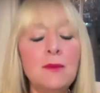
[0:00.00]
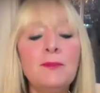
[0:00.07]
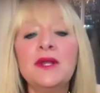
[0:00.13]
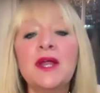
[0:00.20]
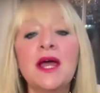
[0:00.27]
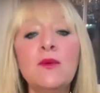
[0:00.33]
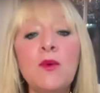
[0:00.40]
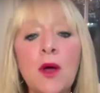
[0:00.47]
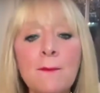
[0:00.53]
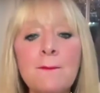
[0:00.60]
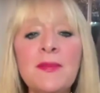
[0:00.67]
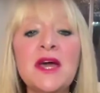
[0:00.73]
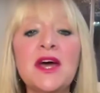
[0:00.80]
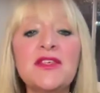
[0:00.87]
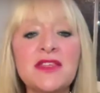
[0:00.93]
but I won't
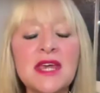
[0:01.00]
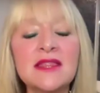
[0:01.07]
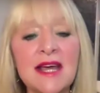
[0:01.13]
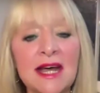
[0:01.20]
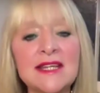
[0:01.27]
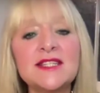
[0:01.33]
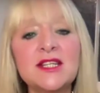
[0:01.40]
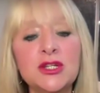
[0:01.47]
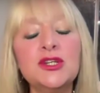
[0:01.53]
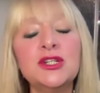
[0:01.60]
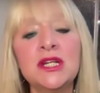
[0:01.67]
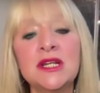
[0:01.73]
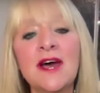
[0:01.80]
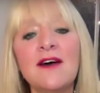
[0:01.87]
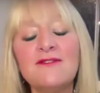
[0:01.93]
be. I think that's a good
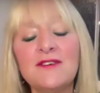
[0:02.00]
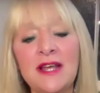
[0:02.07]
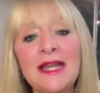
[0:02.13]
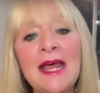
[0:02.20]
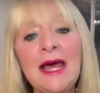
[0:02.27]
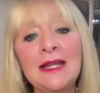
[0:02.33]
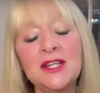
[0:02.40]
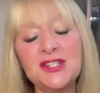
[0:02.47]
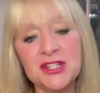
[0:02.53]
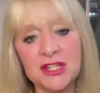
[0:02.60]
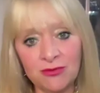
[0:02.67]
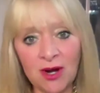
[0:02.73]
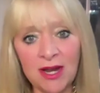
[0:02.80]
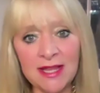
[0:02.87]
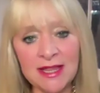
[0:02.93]
enough analogy
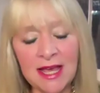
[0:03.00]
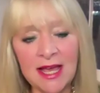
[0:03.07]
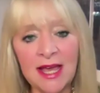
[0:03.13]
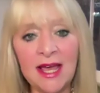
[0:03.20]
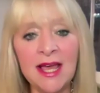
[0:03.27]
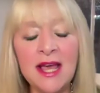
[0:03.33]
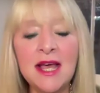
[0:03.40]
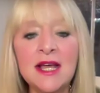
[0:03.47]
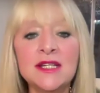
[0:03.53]
right there.